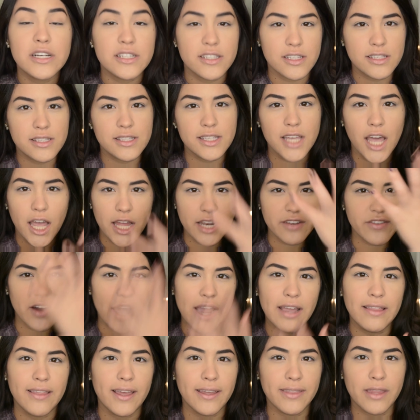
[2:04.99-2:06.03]
just to kind of
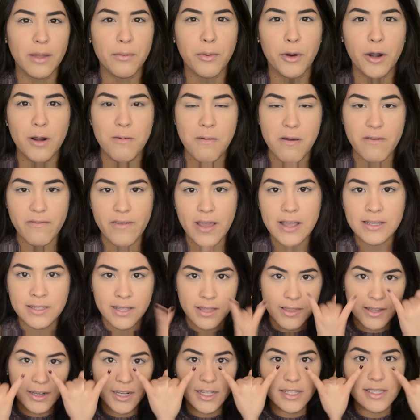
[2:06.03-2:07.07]
highlight that part of my face
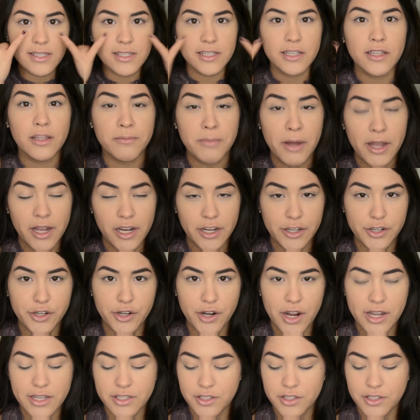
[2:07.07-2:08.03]
and then conceal my under eye